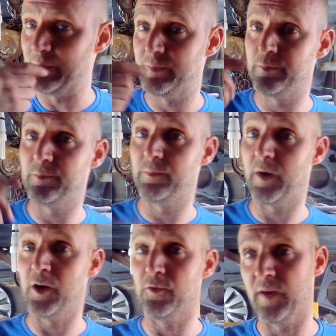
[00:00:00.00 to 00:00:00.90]
Hopefully I'll
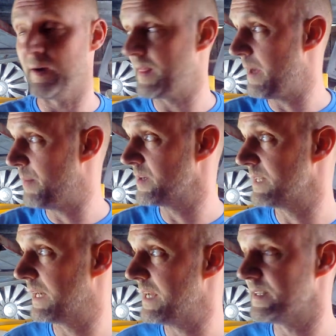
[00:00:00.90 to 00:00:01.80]
get that posted later
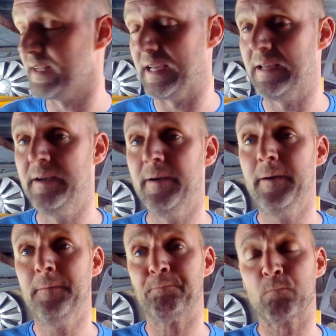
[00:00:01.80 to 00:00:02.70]
today,
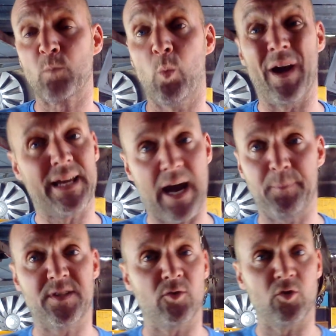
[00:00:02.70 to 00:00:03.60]
where Capita are
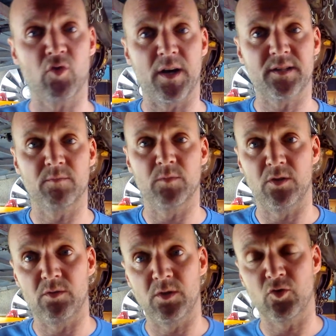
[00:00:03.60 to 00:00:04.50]
trying some new
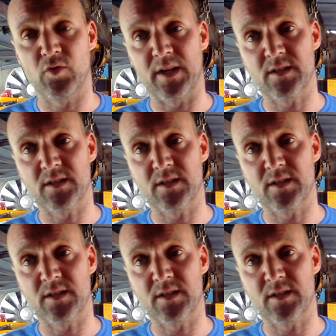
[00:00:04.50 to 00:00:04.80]
tricks and